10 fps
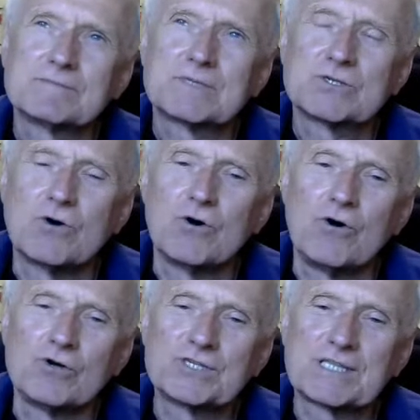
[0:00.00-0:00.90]
so
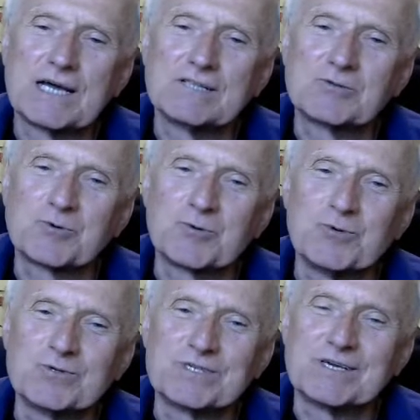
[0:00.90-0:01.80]
hostile to
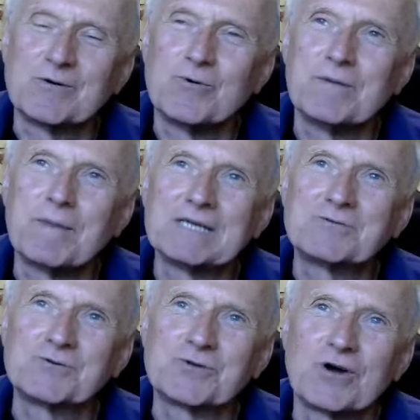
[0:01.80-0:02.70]
rules. Who am I
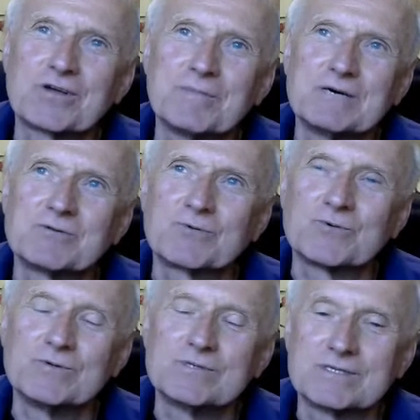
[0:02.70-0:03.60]
to talk about
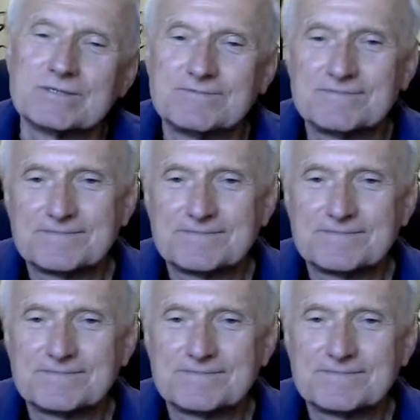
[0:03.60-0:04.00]
rules?